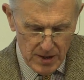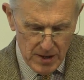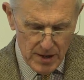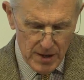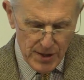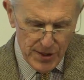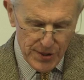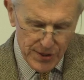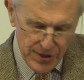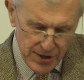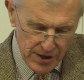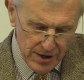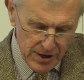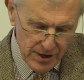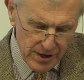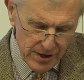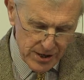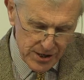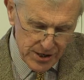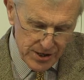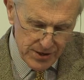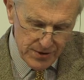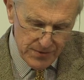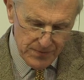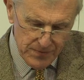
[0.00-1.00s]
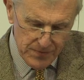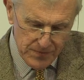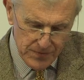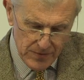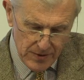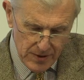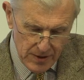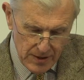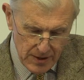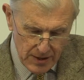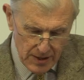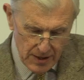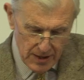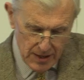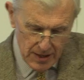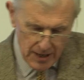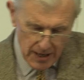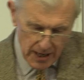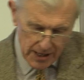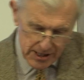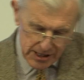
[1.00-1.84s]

Third, an